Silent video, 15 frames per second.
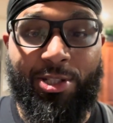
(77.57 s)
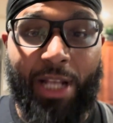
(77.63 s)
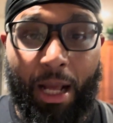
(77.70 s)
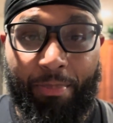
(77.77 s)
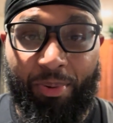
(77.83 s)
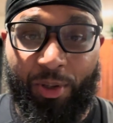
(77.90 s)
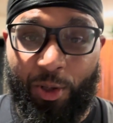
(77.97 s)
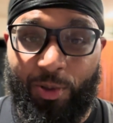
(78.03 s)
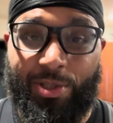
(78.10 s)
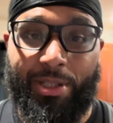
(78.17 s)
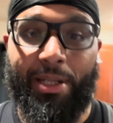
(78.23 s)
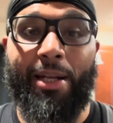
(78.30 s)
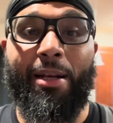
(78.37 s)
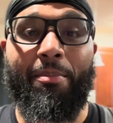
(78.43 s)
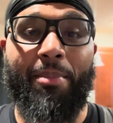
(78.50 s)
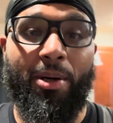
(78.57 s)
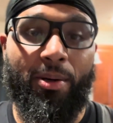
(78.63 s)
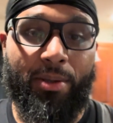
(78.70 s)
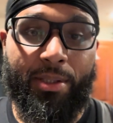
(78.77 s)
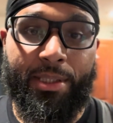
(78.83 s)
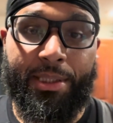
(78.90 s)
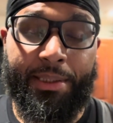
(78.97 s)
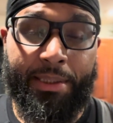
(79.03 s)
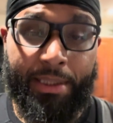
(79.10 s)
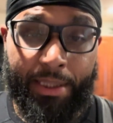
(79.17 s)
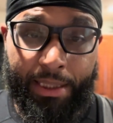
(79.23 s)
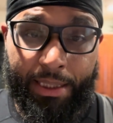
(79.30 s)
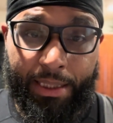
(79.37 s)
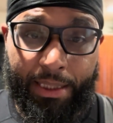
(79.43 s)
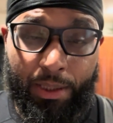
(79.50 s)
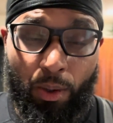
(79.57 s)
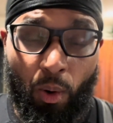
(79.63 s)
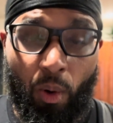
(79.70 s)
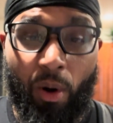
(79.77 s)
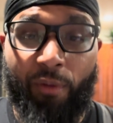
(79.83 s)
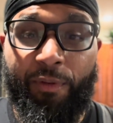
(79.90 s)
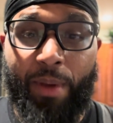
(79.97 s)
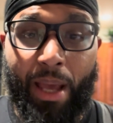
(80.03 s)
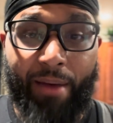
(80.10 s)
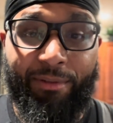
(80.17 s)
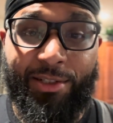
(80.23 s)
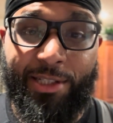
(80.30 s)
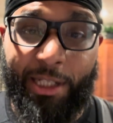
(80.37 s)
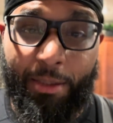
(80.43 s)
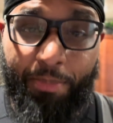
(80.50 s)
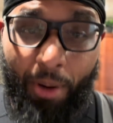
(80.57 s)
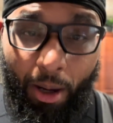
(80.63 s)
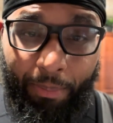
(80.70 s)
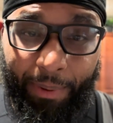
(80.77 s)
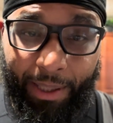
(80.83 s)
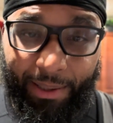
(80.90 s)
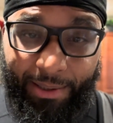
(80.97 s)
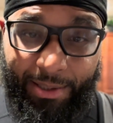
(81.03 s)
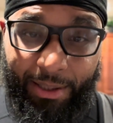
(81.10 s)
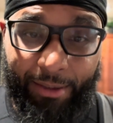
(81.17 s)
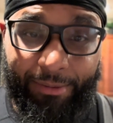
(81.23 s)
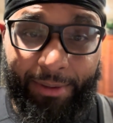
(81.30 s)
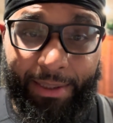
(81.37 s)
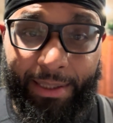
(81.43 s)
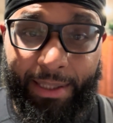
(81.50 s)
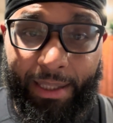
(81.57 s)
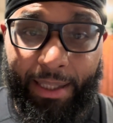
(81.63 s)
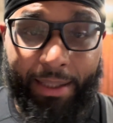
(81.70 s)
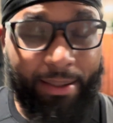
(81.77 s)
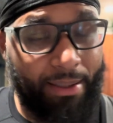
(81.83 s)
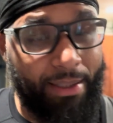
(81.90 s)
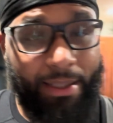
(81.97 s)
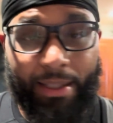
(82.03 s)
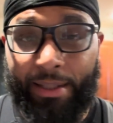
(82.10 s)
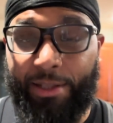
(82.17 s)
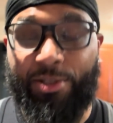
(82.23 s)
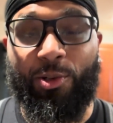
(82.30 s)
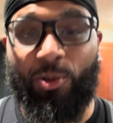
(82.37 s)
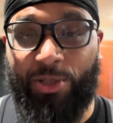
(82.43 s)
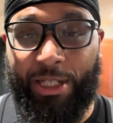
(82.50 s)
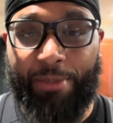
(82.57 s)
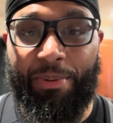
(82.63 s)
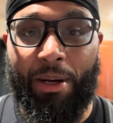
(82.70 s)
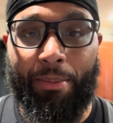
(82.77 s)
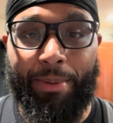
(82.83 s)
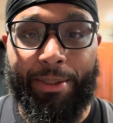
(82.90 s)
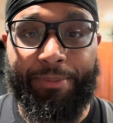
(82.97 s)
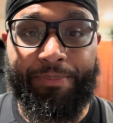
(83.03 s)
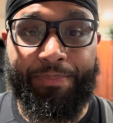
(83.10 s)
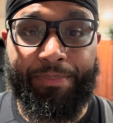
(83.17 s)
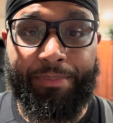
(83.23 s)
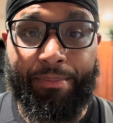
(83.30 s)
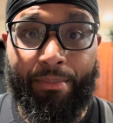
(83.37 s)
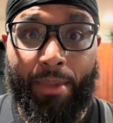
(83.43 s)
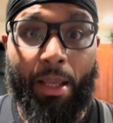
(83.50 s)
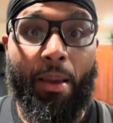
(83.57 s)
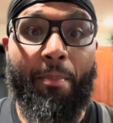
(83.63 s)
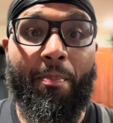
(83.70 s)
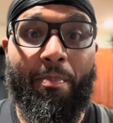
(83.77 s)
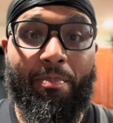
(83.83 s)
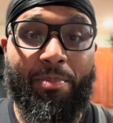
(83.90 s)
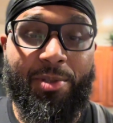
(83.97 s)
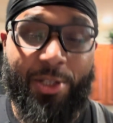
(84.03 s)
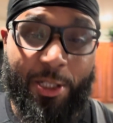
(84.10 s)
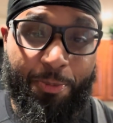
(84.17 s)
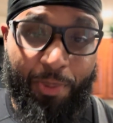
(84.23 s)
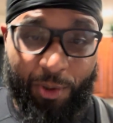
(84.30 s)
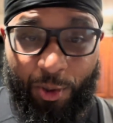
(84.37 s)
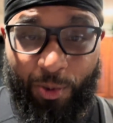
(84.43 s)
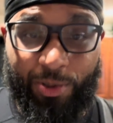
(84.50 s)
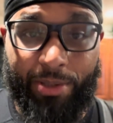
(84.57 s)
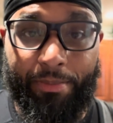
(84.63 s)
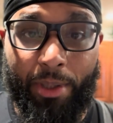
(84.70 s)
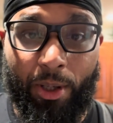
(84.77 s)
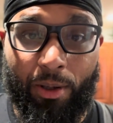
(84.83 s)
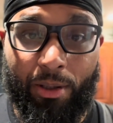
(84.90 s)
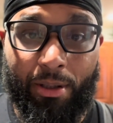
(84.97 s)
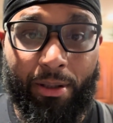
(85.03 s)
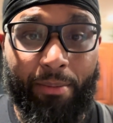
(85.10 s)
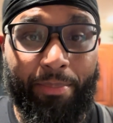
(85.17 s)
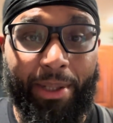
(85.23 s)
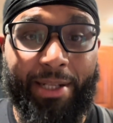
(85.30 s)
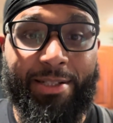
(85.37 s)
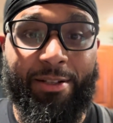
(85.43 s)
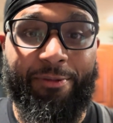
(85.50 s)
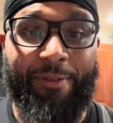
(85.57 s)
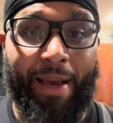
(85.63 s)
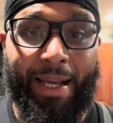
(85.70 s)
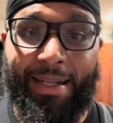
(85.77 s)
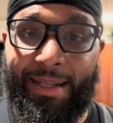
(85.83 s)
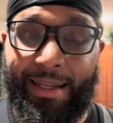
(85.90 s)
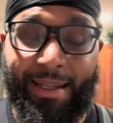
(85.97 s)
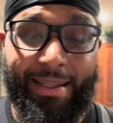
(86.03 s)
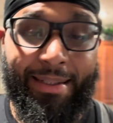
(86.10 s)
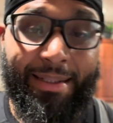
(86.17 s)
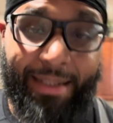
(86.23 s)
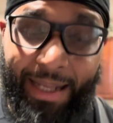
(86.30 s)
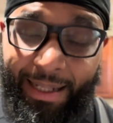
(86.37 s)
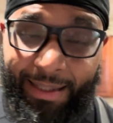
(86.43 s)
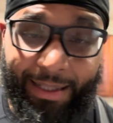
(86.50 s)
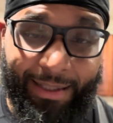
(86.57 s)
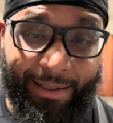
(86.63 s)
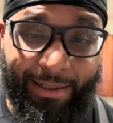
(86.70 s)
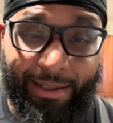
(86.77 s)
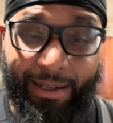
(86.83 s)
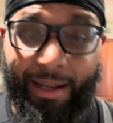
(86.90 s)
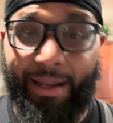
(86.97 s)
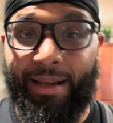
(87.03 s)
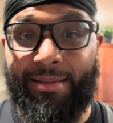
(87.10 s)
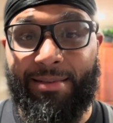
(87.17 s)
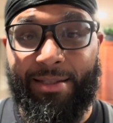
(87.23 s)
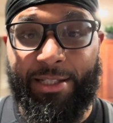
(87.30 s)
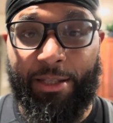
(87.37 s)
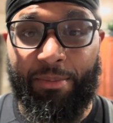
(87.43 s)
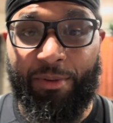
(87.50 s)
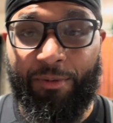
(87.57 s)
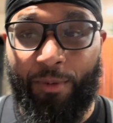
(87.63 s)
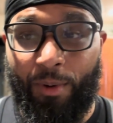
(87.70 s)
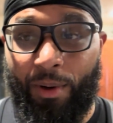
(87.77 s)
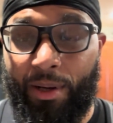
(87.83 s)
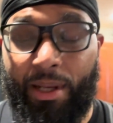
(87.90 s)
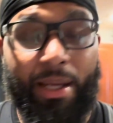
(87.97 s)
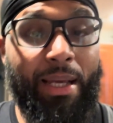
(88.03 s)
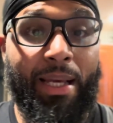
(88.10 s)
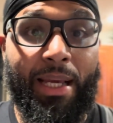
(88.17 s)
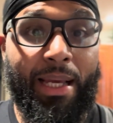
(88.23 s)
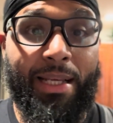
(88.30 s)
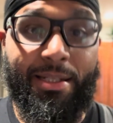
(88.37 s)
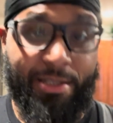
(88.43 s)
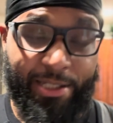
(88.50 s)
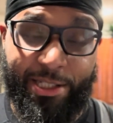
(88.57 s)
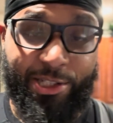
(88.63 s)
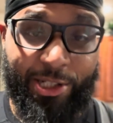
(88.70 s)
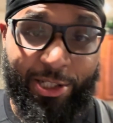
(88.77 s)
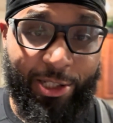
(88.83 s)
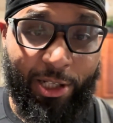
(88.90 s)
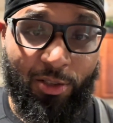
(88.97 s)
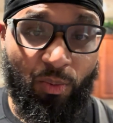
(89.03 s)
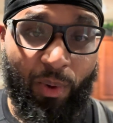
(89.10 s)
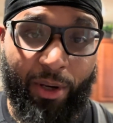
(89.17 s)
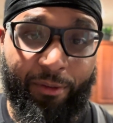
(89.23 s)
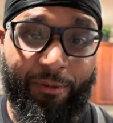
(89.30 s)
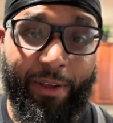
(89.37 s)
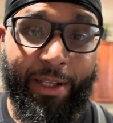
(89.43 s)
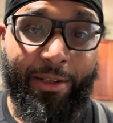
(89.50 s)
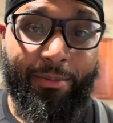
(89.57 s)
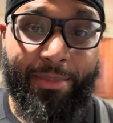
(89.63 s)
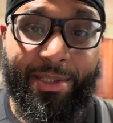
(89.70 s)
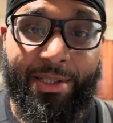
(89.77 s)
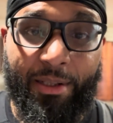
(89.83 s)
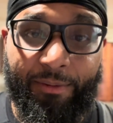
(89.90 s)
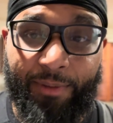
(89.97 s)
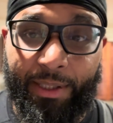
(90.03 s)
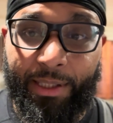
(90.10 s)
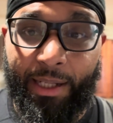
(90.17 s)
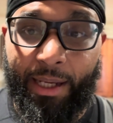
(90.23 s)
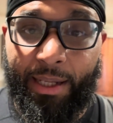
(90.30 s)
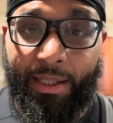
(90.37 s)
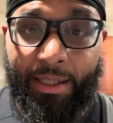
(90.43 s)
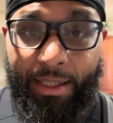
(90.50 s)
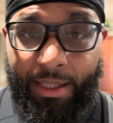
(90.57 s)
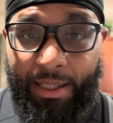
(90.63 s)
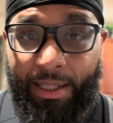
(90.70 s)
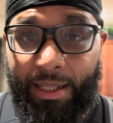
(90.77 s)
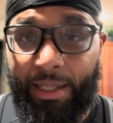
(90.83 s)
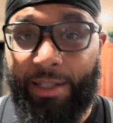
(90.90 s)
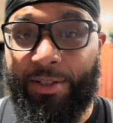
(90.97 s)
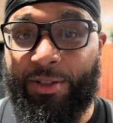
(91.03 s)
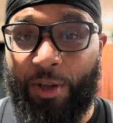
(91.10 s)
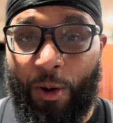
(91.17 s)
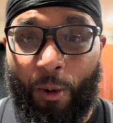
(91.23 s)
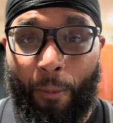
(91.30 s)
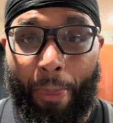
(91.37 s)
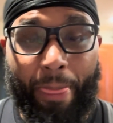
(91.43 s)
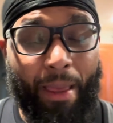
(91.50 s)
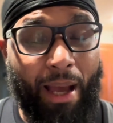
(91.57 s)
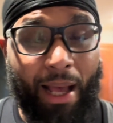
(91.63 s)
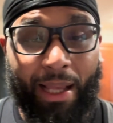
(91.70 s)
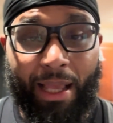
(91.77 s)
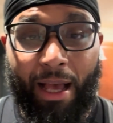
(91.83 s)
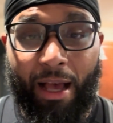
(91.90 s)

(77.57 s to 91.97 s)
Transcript: not producing any milk, or if you have a sick puppy and stuff like that. There's no sick puppy. She's producing milk, but it's the fact that at the end of the day, as I said before, she just doesn't want to feed them and stuff like that. And so I